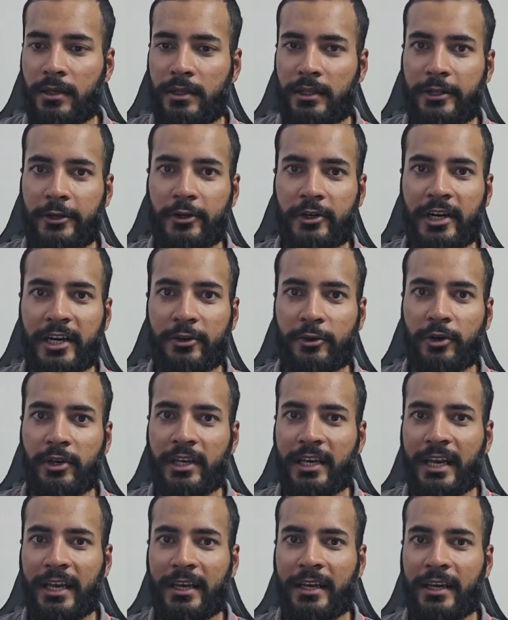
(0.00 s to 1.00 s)
Leonardo
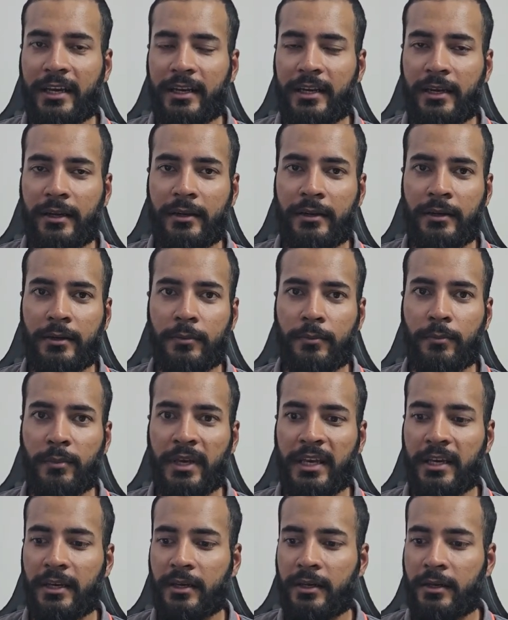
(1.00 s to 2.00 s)
AI can
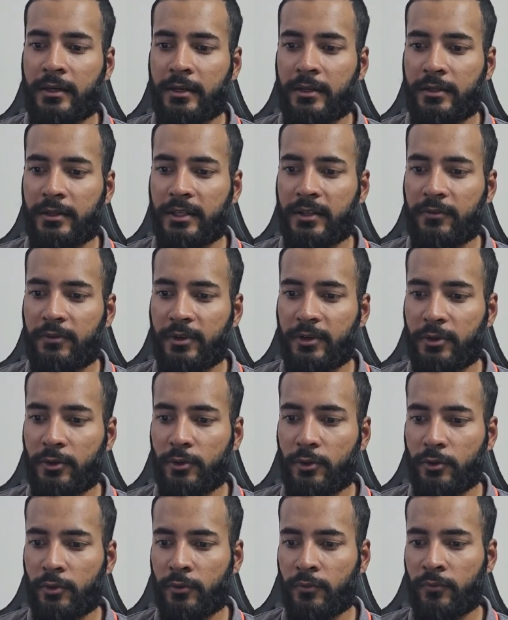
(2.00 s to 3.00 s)
make the
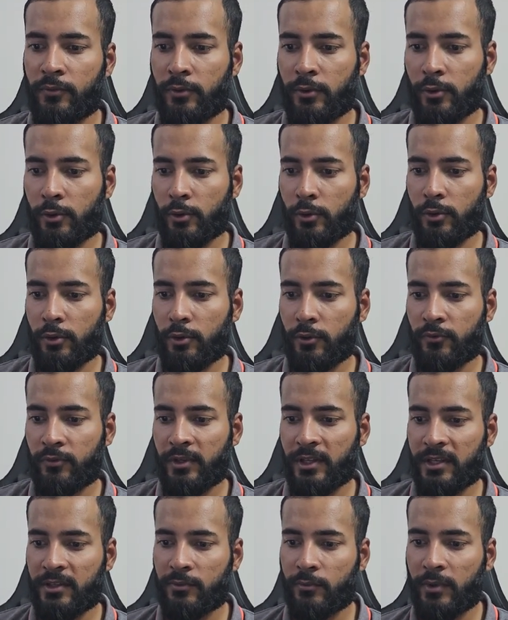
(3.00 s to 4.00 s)
video of whole
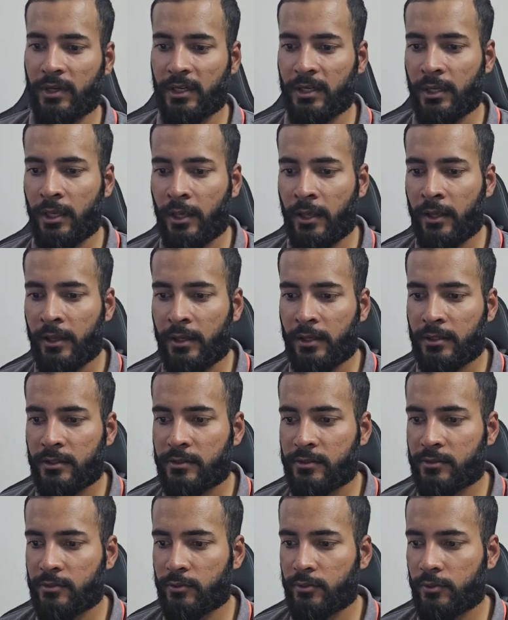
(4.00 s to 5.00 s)
of this one.
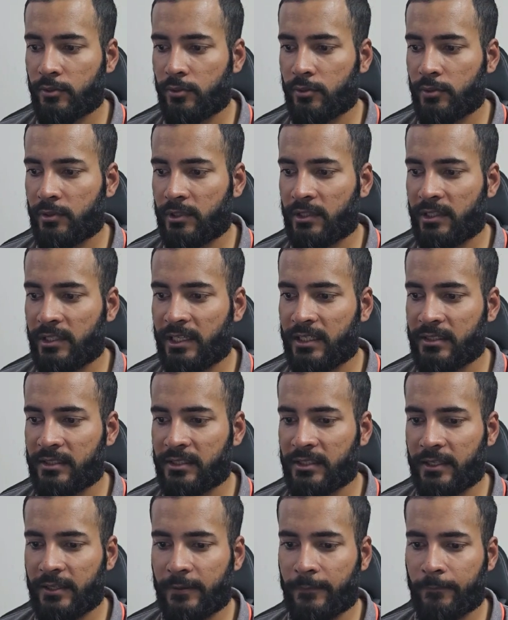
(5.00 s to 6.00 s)
So
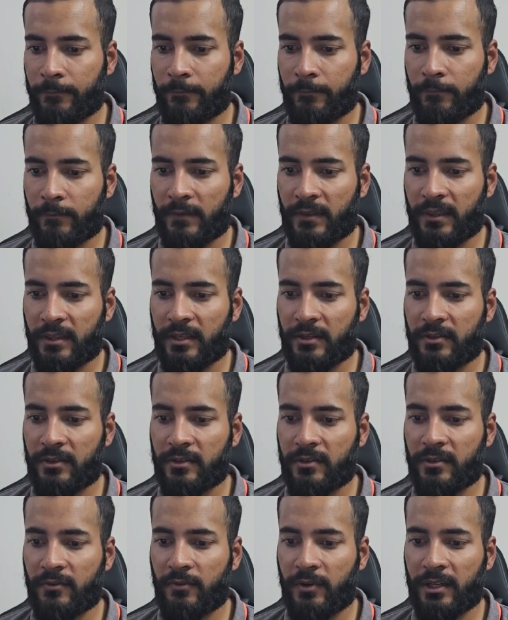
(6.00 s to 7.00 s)
let's say this
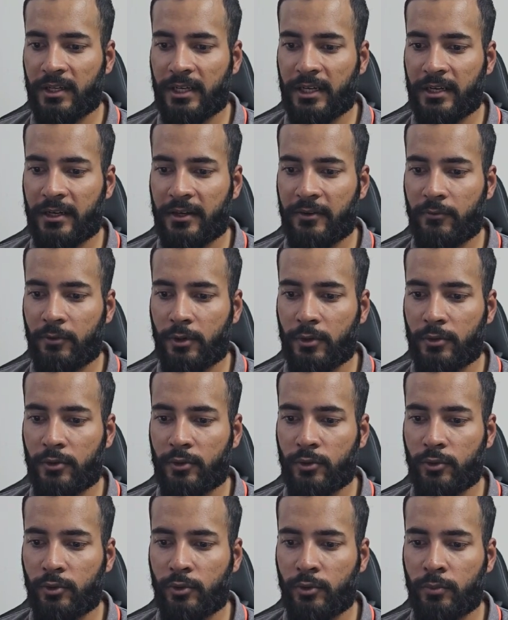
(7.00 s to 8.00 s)
is the one and I
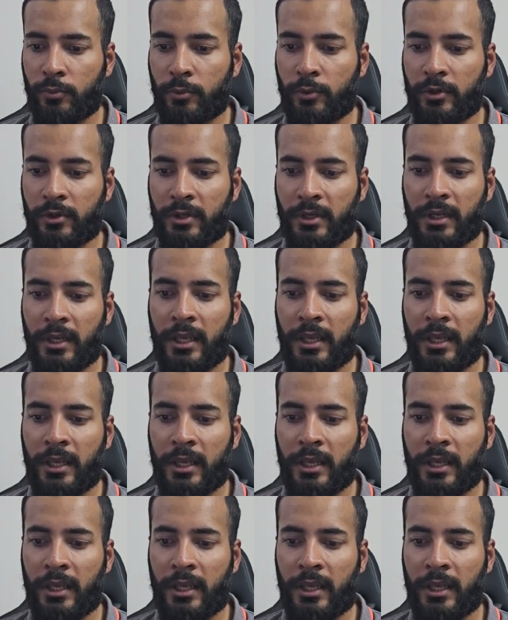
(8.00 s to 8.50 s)
want to put